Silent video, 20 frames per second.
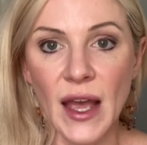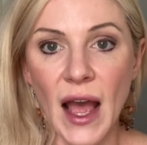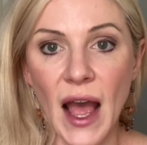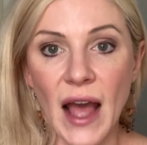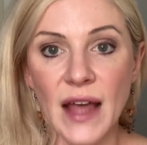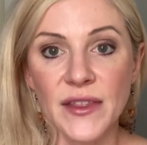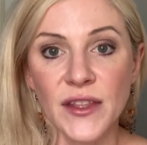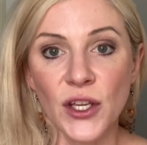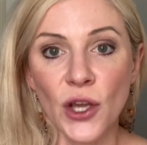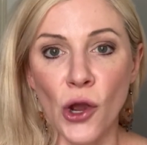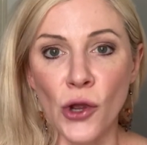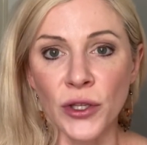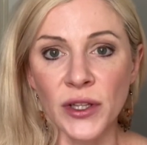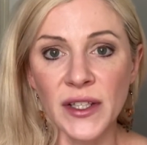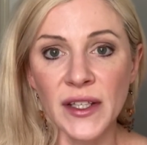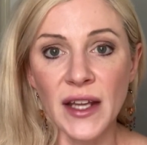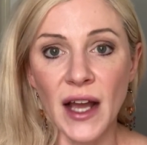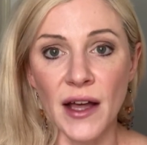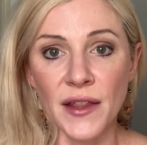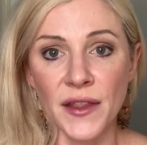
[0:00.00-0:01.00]
And the
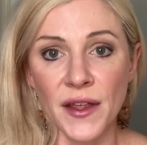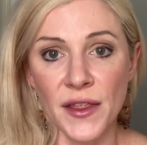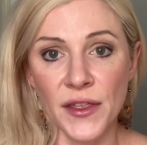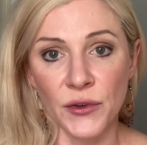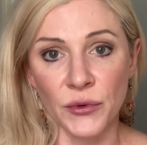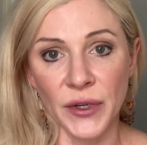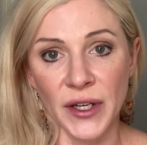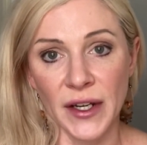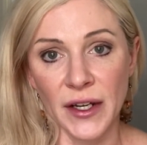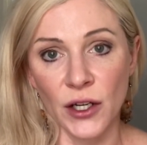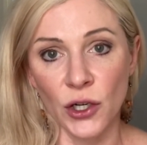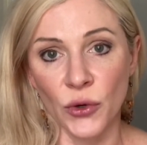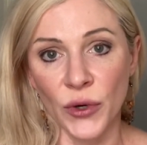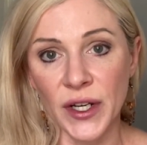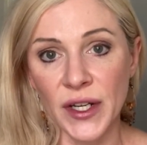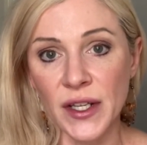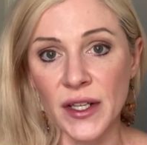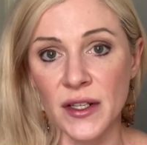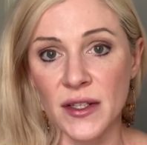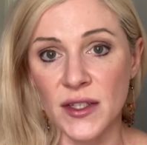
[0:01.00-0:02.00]
only other three
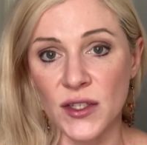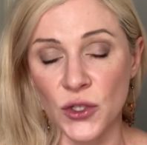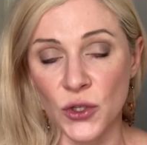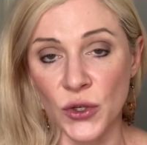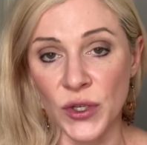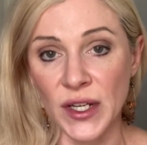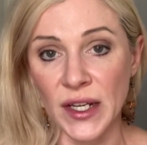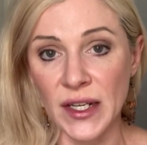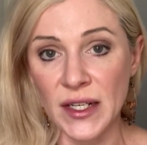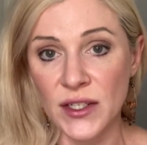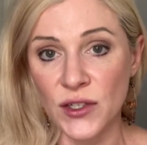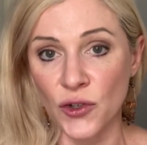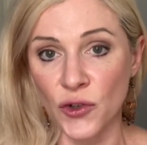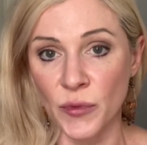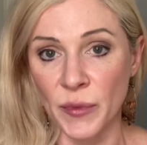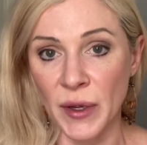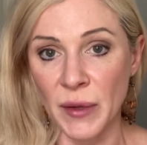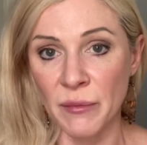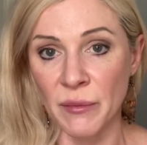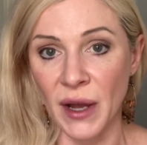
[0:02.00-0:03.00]
ingredients you need to
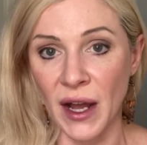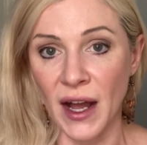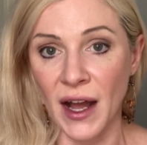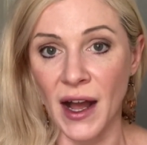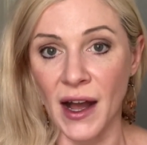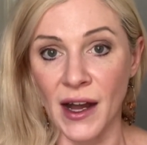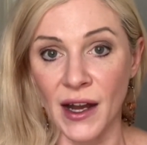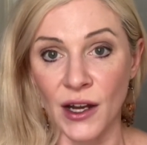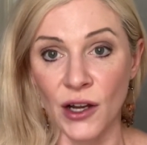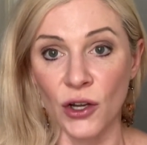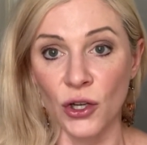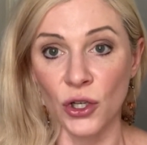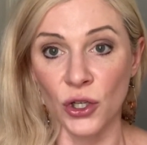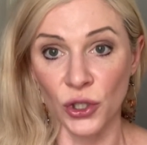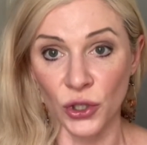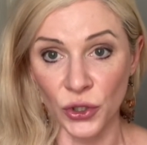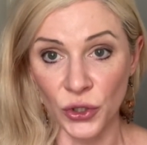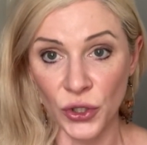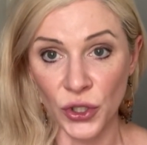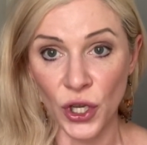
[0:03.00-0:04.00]
remember are
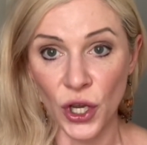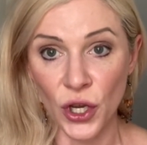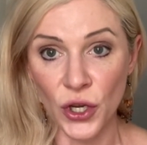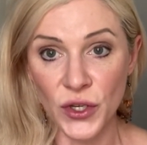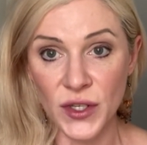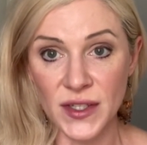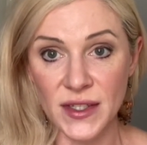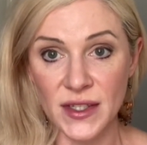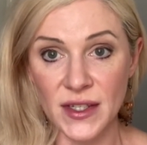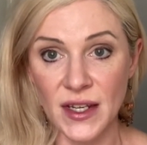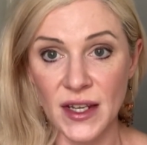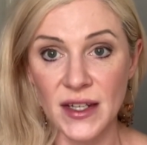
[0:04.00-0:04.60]
glucose,